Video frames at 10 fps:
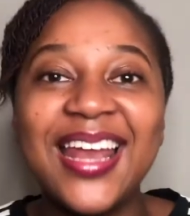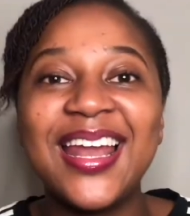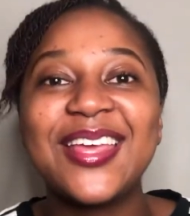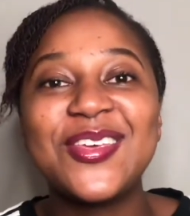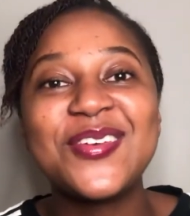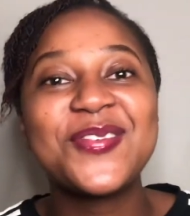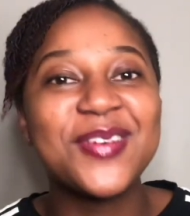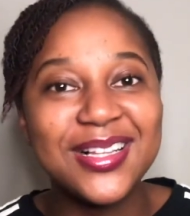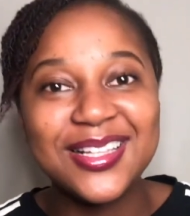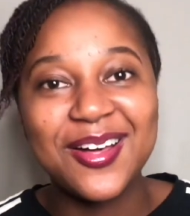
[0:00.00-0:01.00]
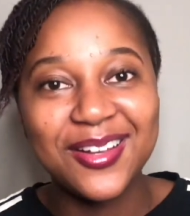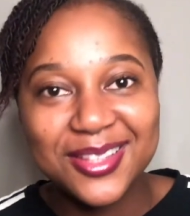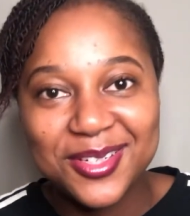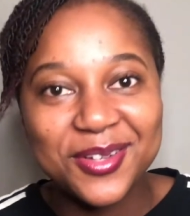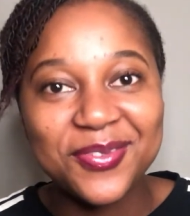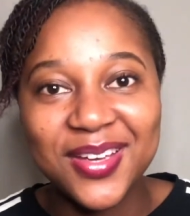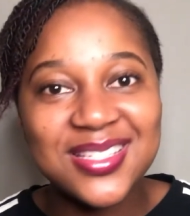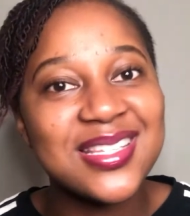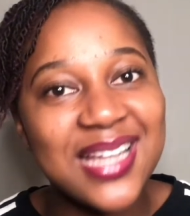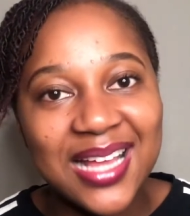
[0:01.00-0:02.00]
Like, you will go through
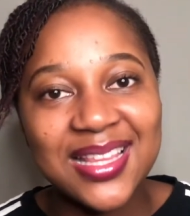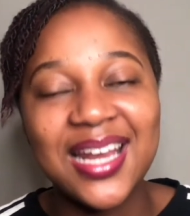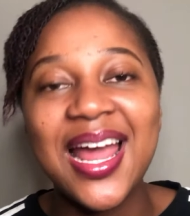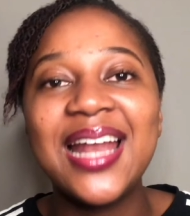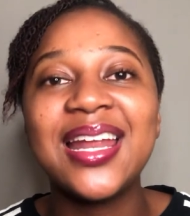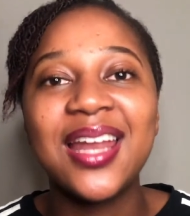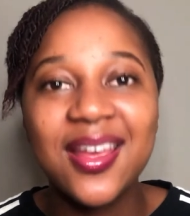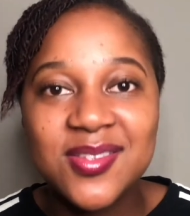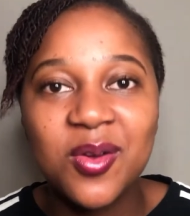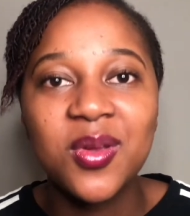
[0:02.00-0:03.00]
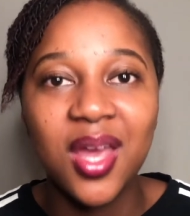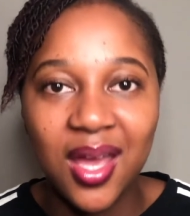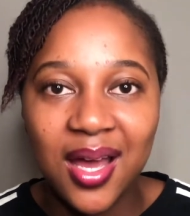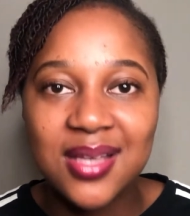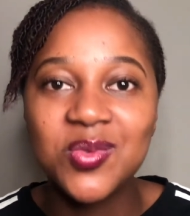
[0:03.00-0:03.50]
phases like that, and it is okay, guys.